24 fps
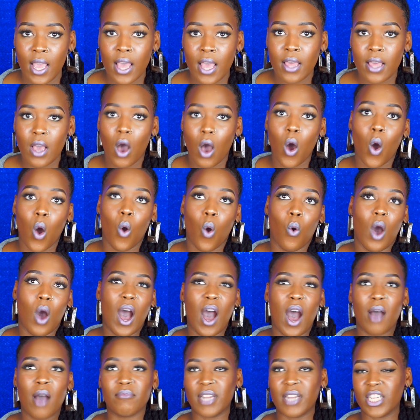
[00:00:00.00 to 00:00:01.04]
Oh,
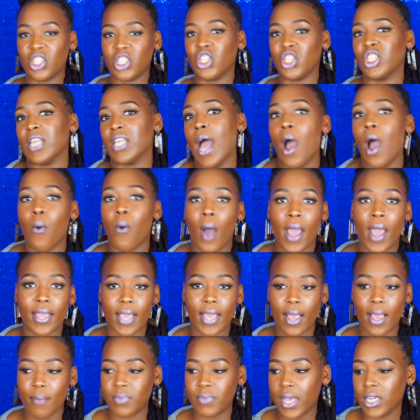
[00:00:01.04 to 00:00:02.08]
that's just how I
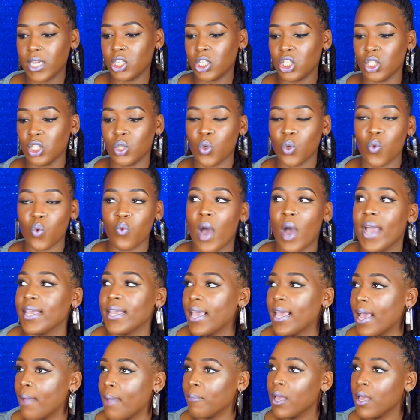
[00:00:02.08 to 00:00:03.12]
am. That's just who I am.